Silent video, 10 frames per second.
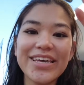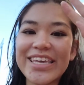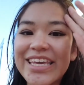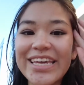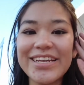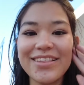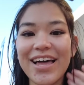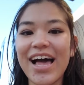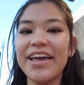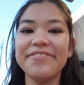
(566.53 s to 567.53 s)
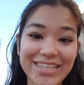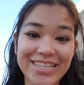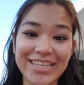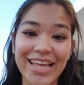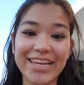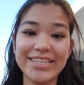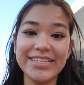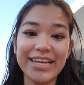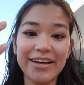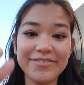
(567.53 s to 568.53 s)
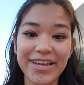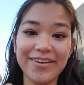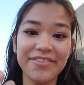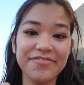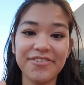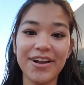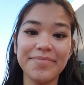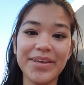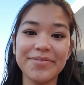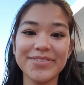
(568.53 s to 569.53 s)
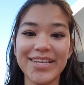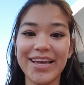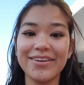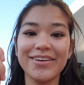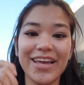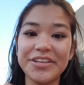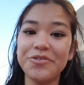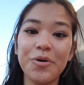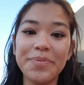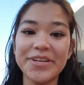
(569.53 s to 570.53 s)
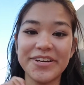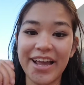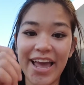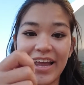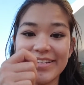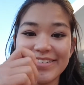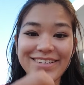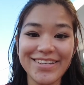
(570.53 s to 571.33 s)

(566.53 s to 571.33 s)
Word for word: the key to life. He like knelt down in front of me and was like, "Can you open your hand?"